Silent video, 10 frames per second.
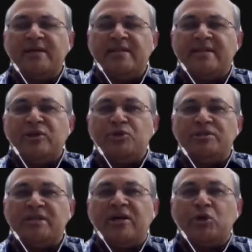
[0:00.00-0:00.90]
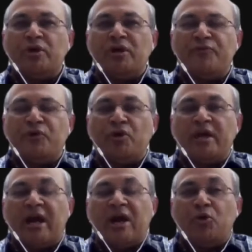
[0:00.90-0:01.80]
then you start looking for, okay, how
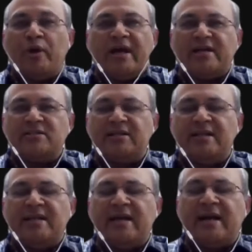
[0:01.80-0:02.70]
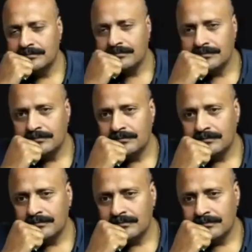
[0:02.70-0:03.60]
do I actually handle this
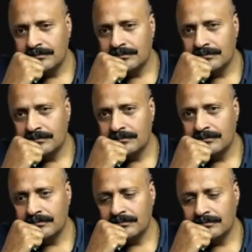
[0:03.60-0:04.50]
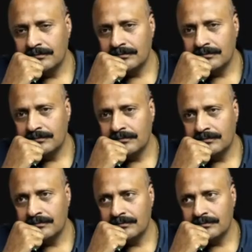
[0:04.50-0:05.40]
problem? And that's when the whole
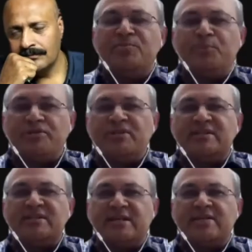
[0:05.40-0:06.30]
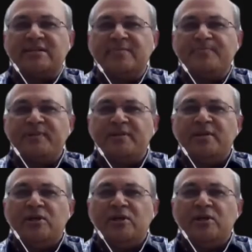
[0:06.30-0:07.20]
ideation process kicks in.
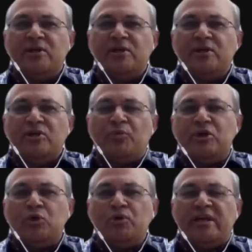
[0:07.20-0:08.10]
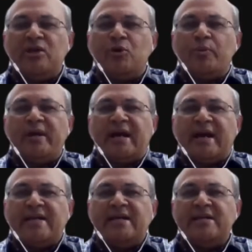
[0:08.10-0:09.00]
So we tend to equate
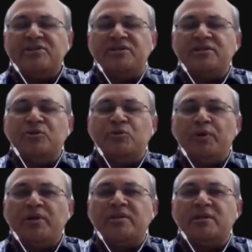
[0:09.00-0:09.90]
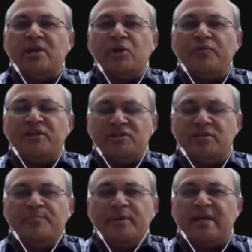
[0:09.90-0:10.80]
ideation with innovation,
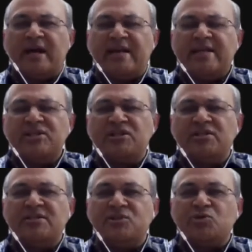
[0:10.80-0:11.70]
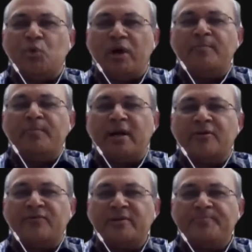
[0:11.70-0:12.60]
but ideation is just one part of it.
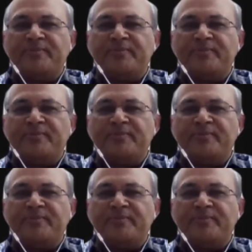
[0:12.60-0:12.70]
